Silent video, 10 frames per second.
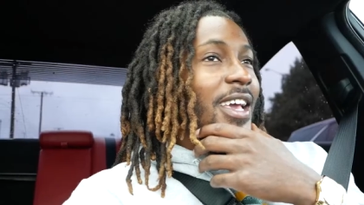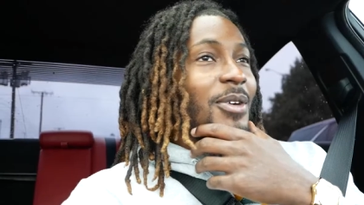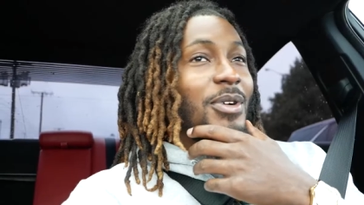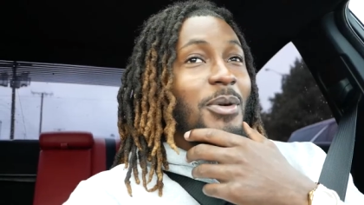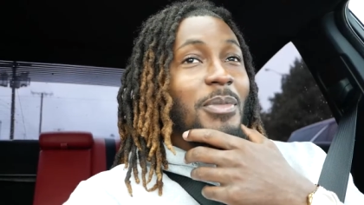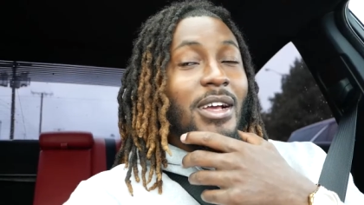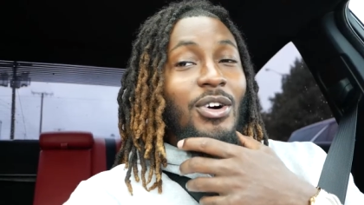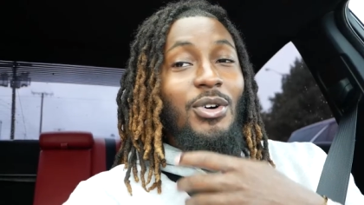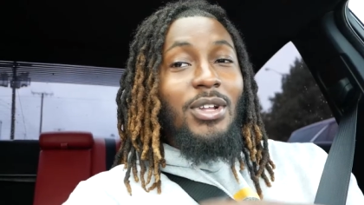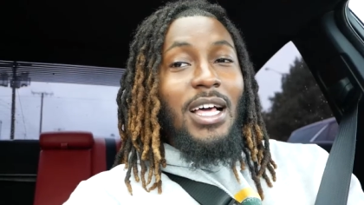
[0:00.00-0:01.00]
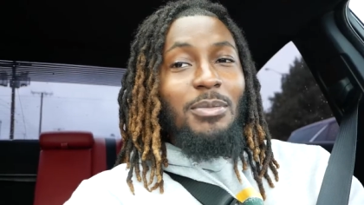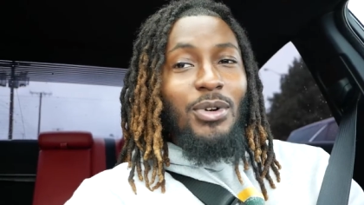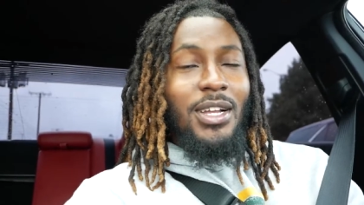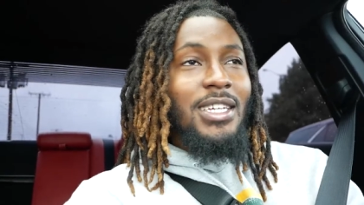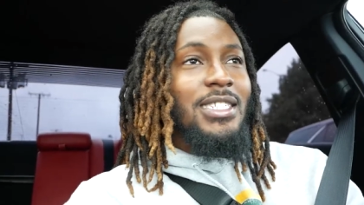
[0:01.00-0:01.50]
And we're gonna bring a whole lot
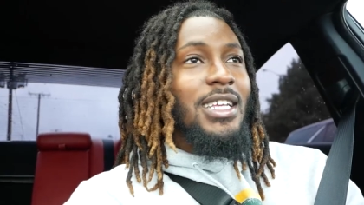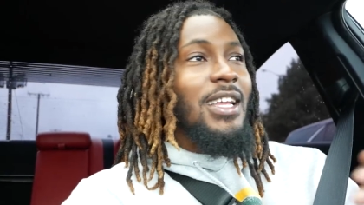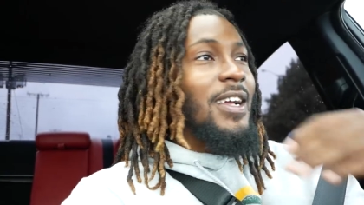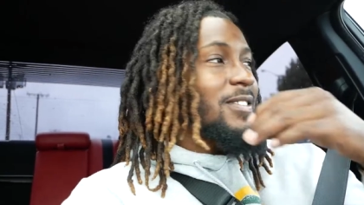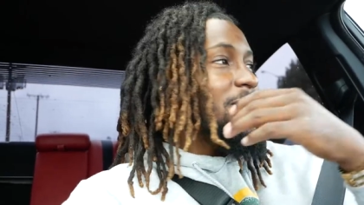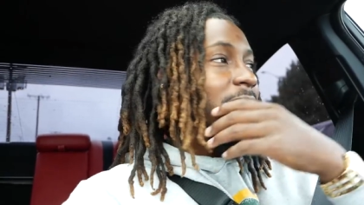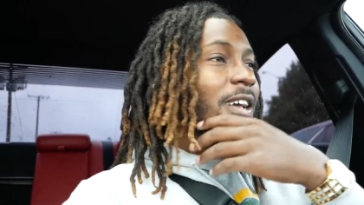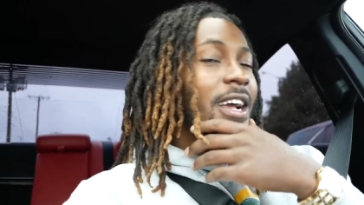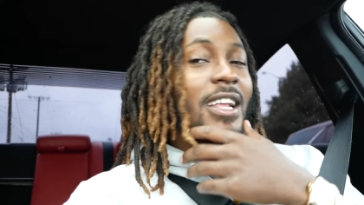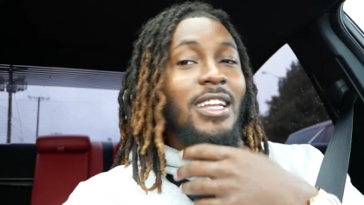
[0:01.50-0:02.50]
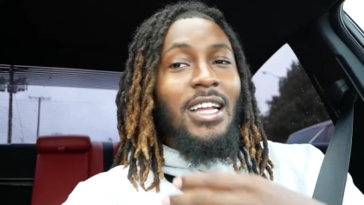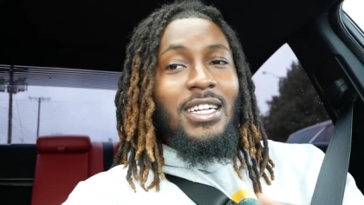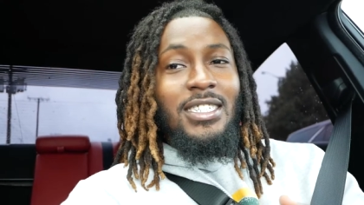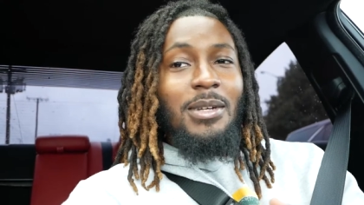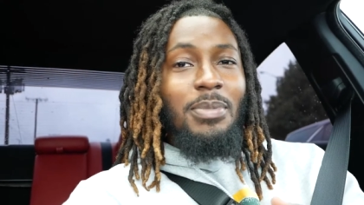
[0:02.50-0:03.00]
more lit shit. Like I said, I got a lot
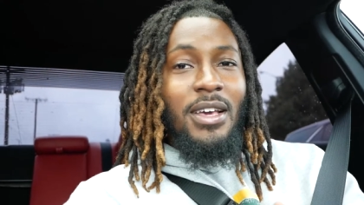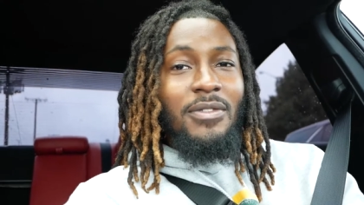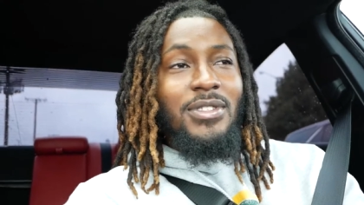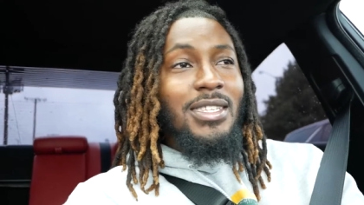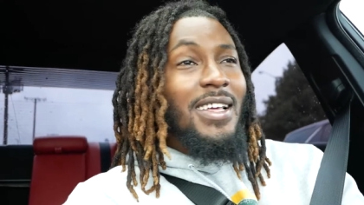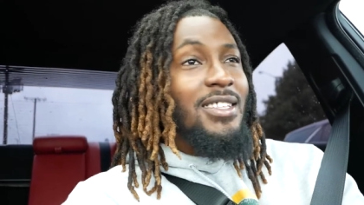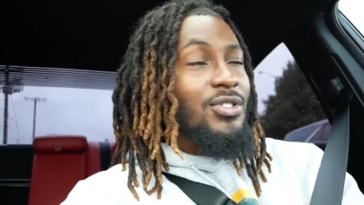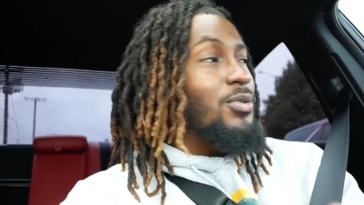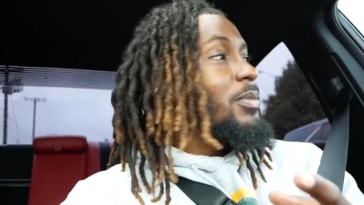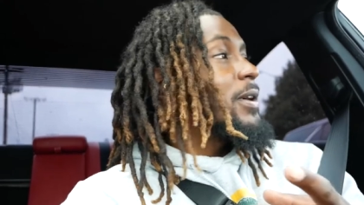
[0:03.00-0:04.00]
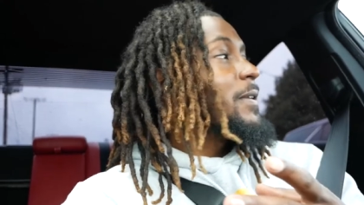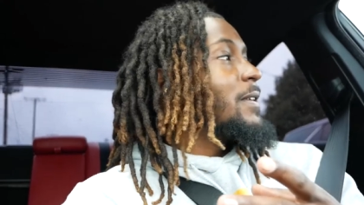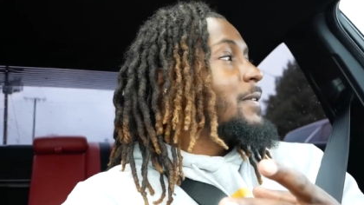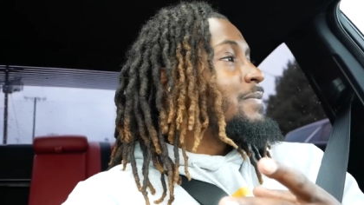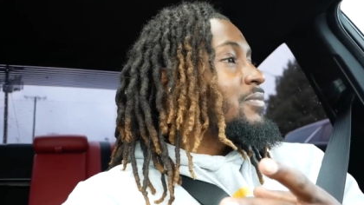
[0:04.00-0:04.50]
of shit planned for today too, but
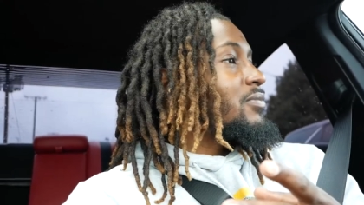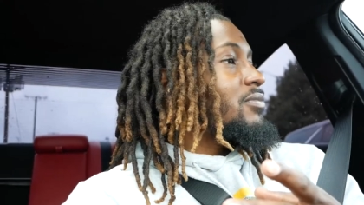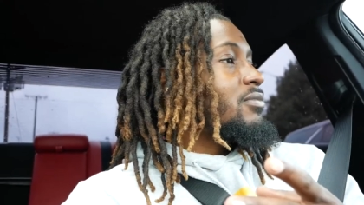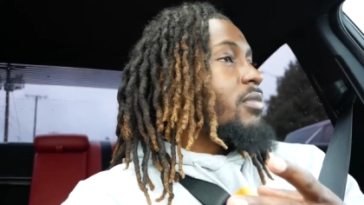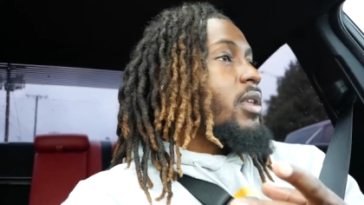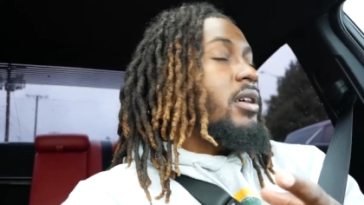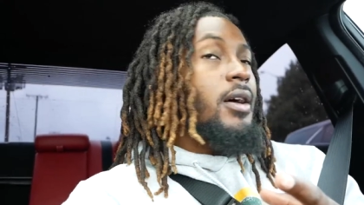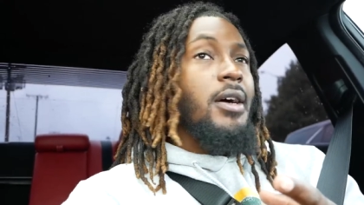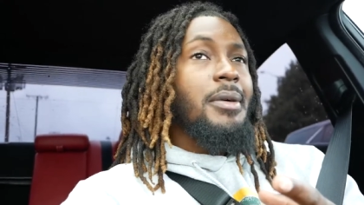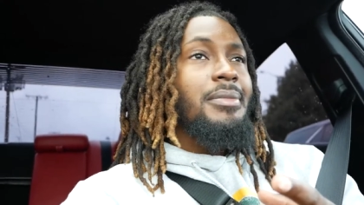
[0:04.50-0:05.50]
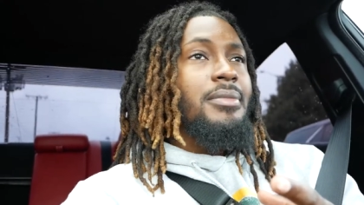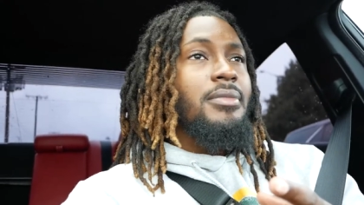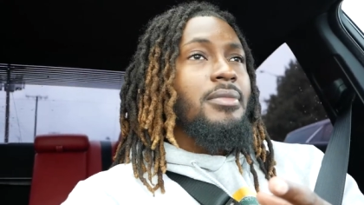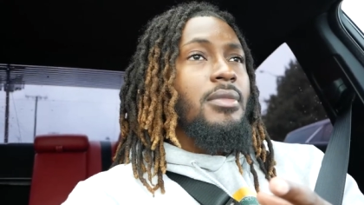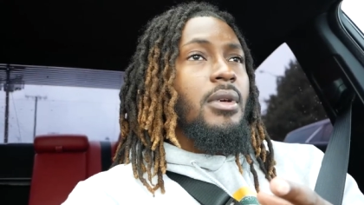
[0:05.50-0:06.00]
um
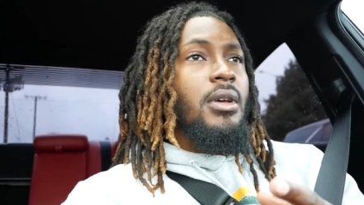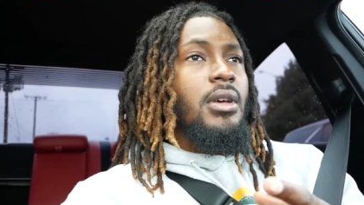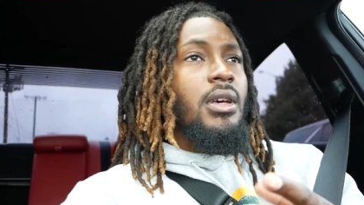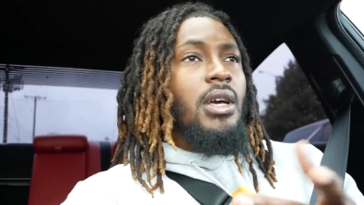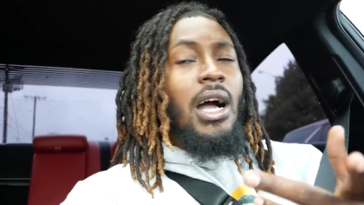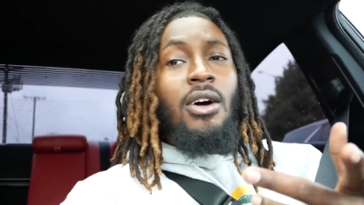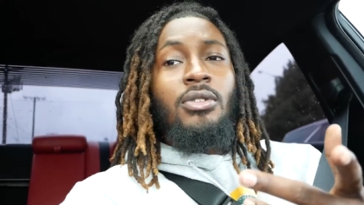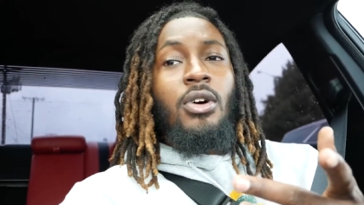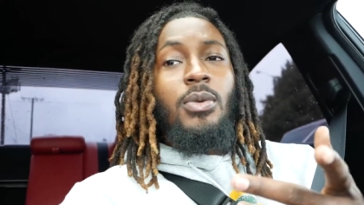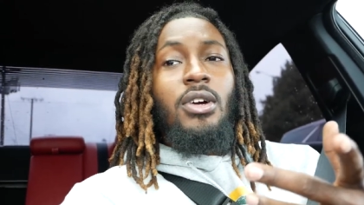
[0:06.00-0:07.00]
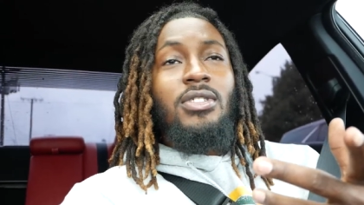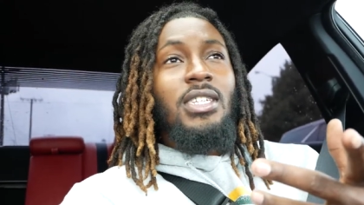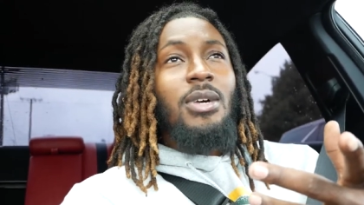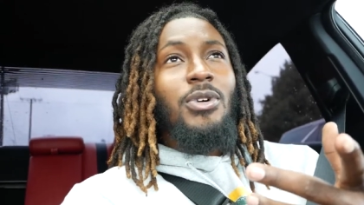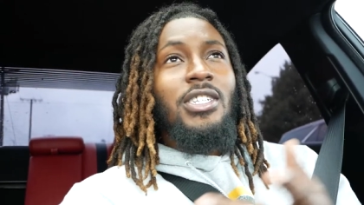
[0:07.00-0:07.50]
I don't know, we're gonna
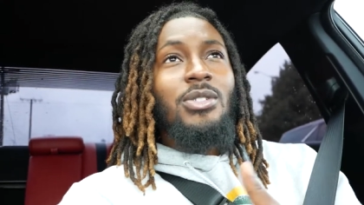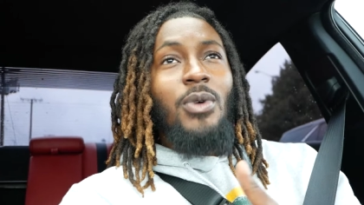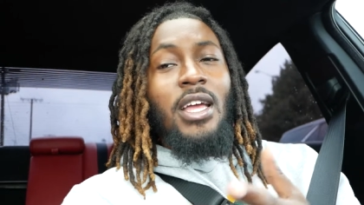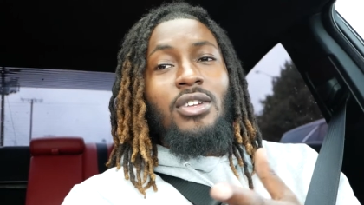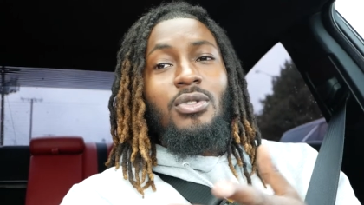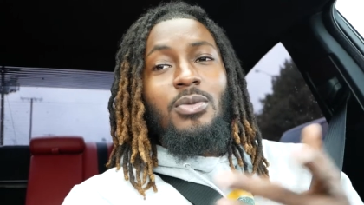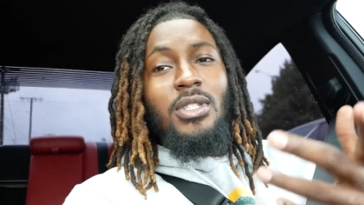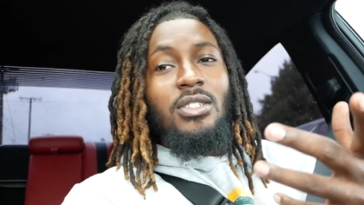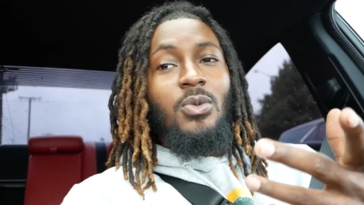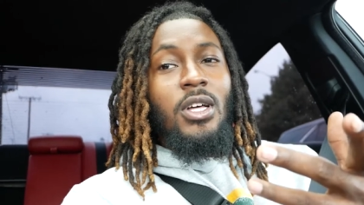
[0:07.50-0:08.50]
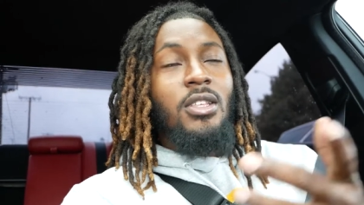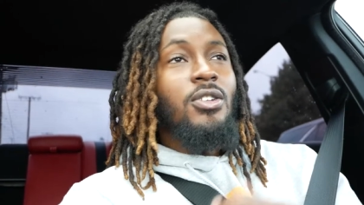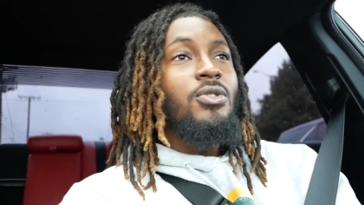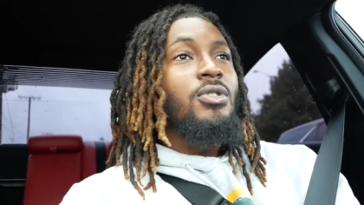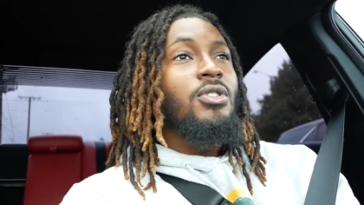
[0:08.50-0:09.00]
see it with this rain doing, what this weather
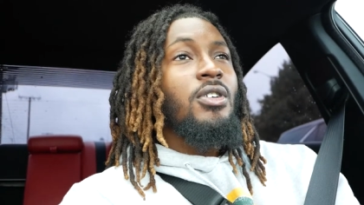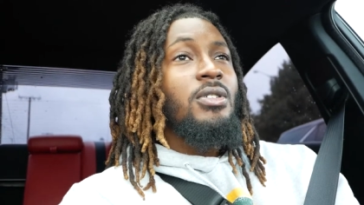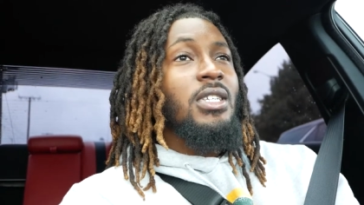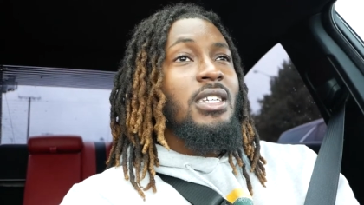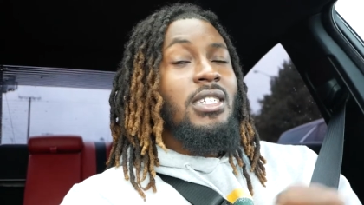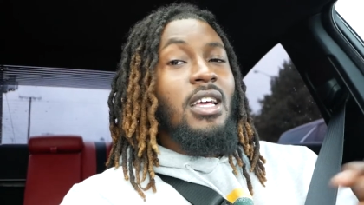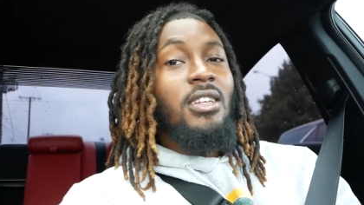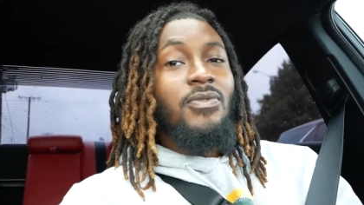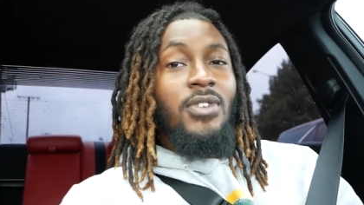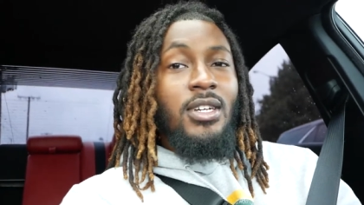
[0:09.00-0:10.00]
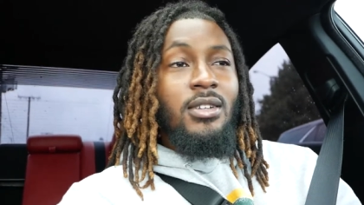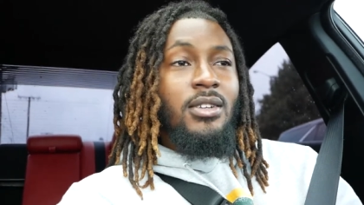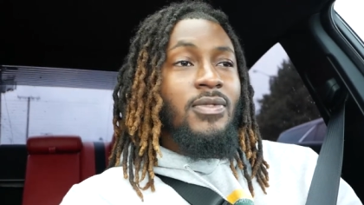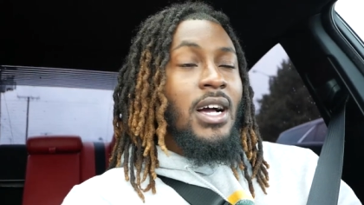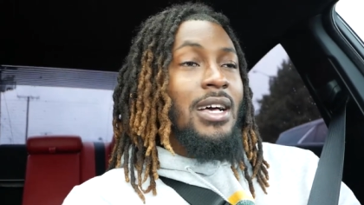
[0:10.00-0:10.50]
do, you know what I'm saying? It's kinda fucking up
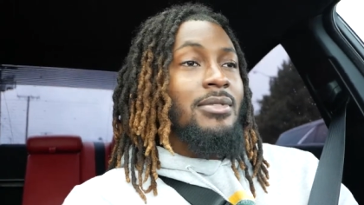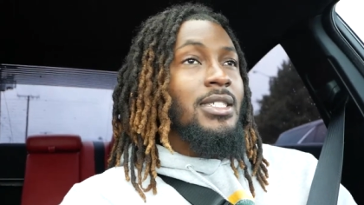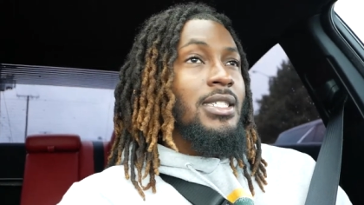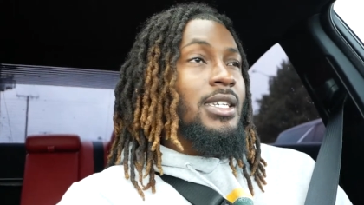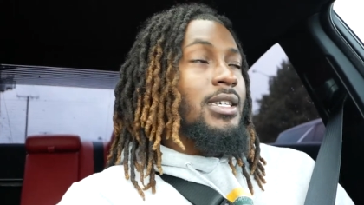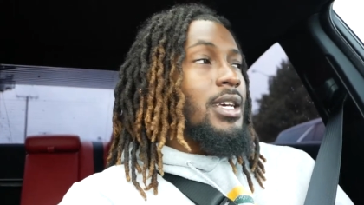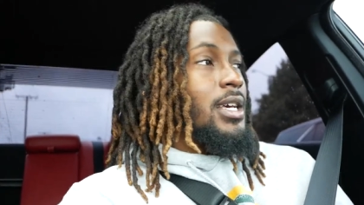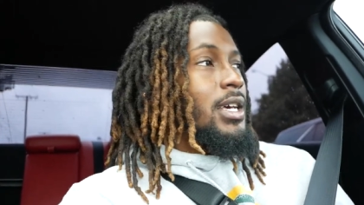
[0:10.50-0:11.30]
the vibes and shit.